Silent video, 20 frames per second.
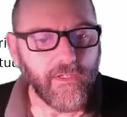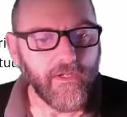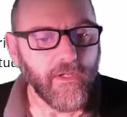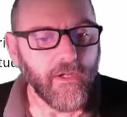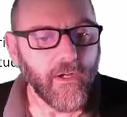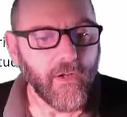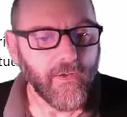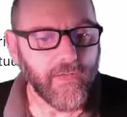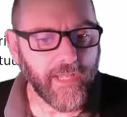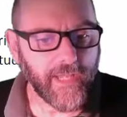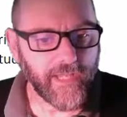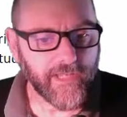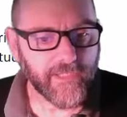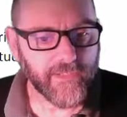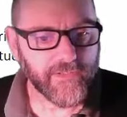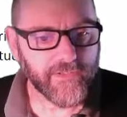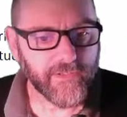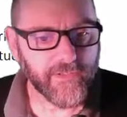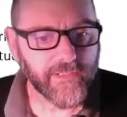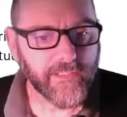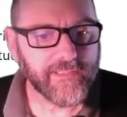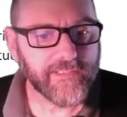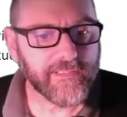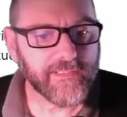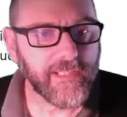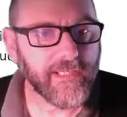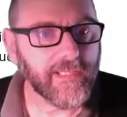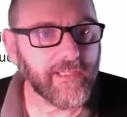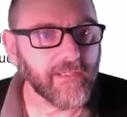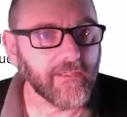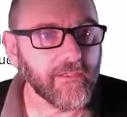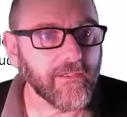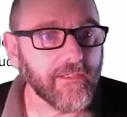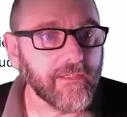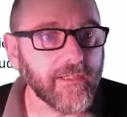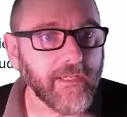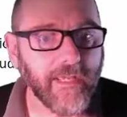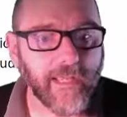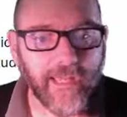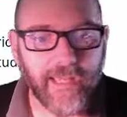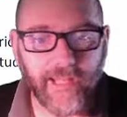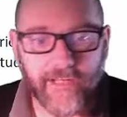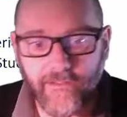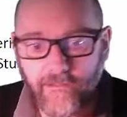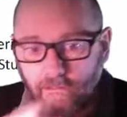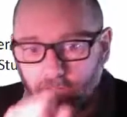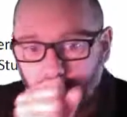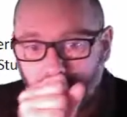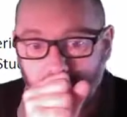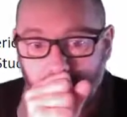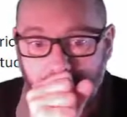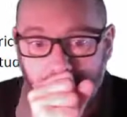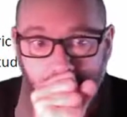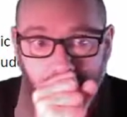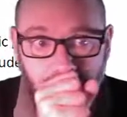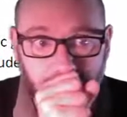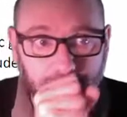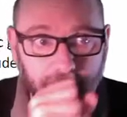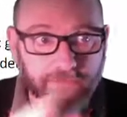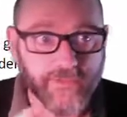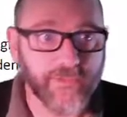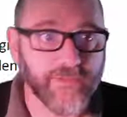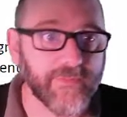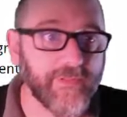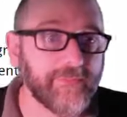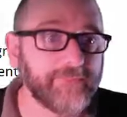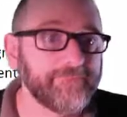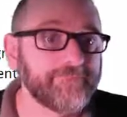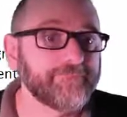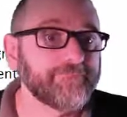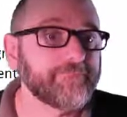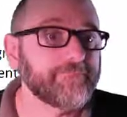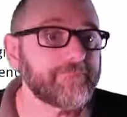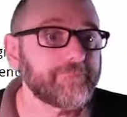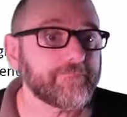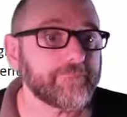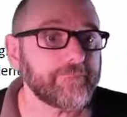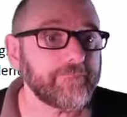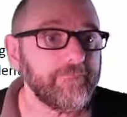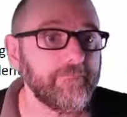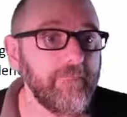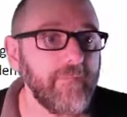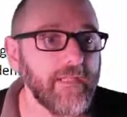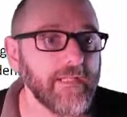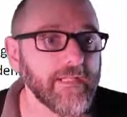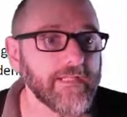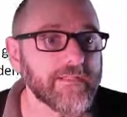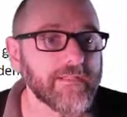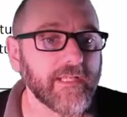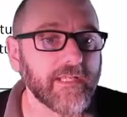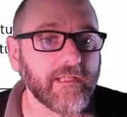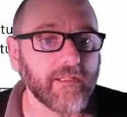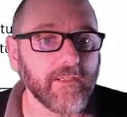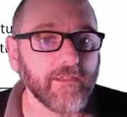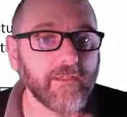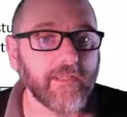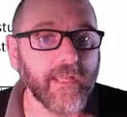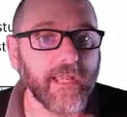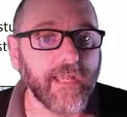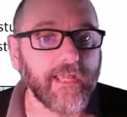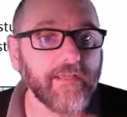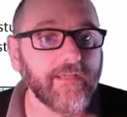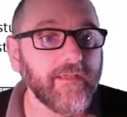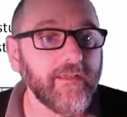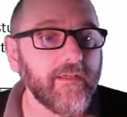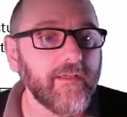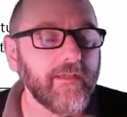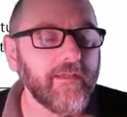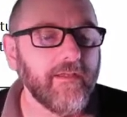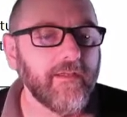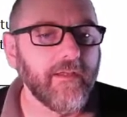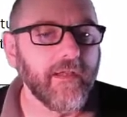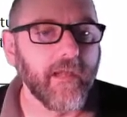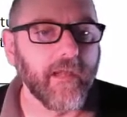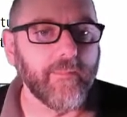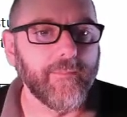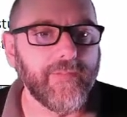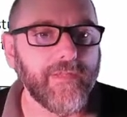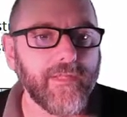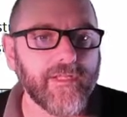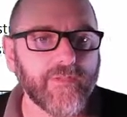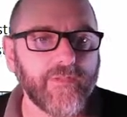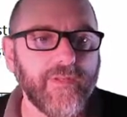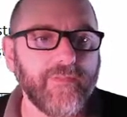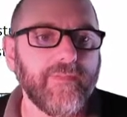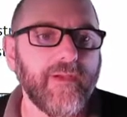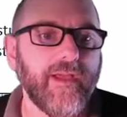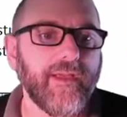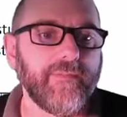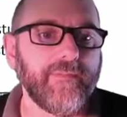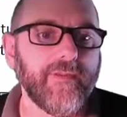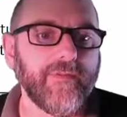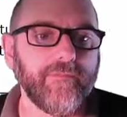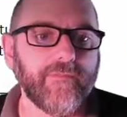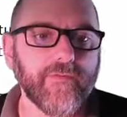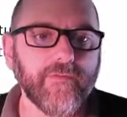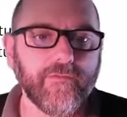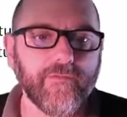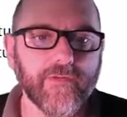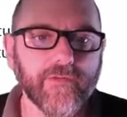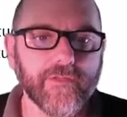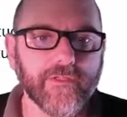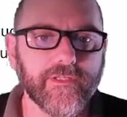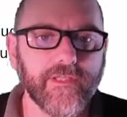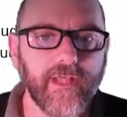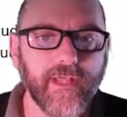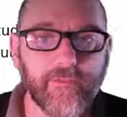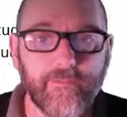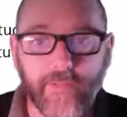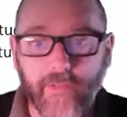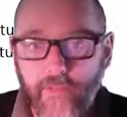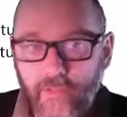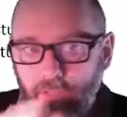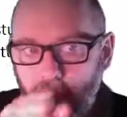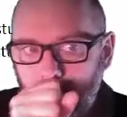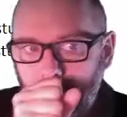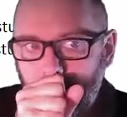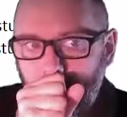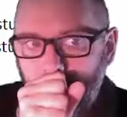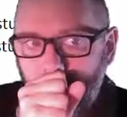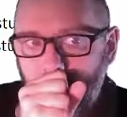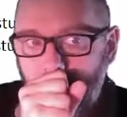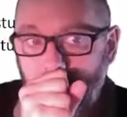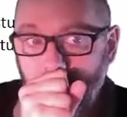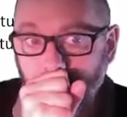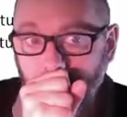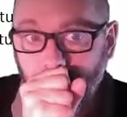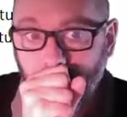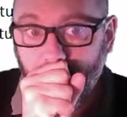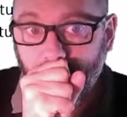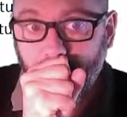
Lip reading: Okay, so let's take a look at, excuse me, let's take a look at phpMyAdmin for the first time. But